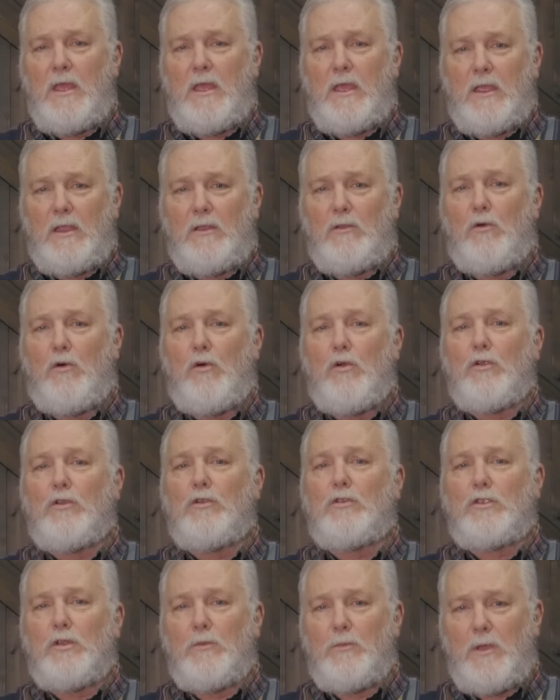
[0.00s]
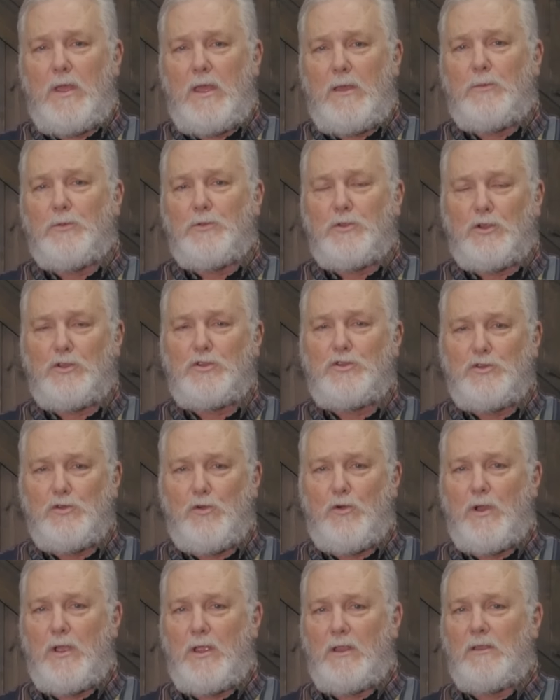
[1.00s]
in order to be able to
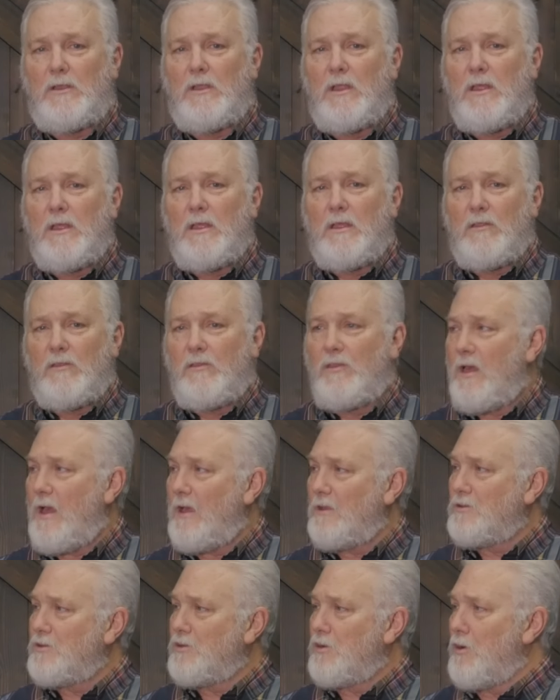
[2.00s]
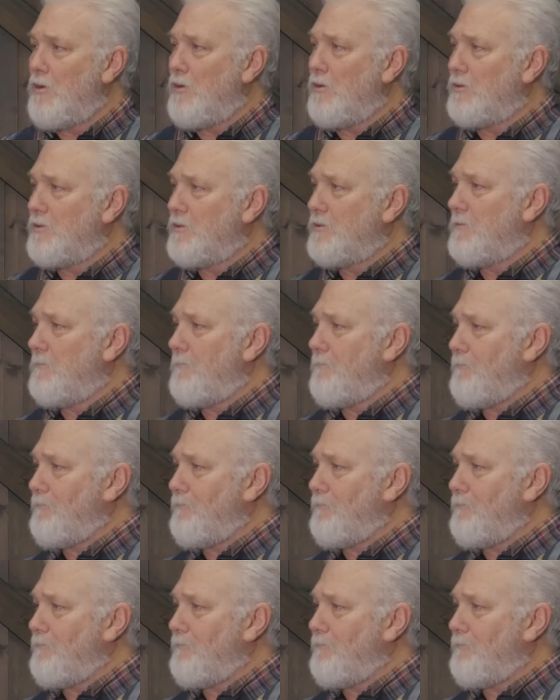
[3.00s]
join that church?